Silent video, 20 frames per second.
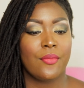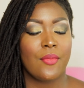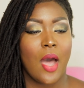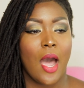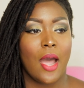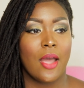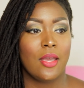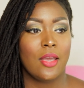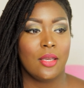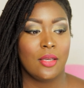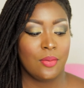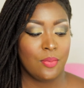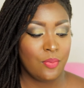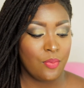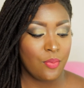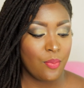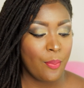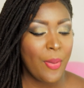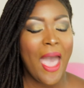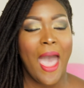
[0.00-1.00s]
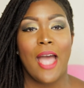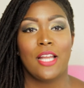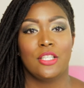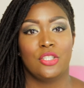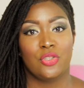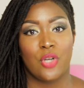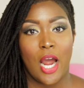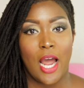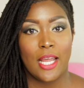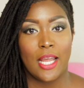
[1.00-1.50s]
I pat
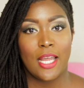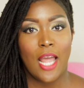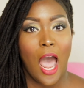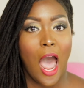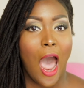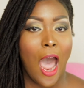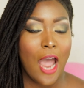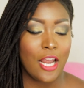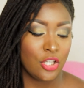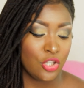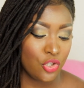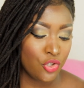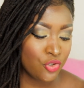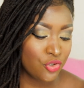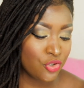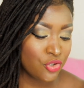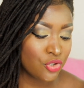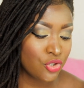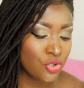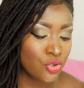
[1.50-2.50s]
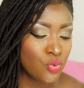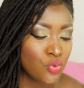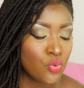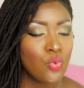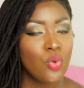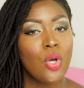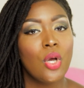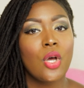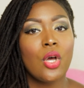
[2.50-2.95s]
dry. I used to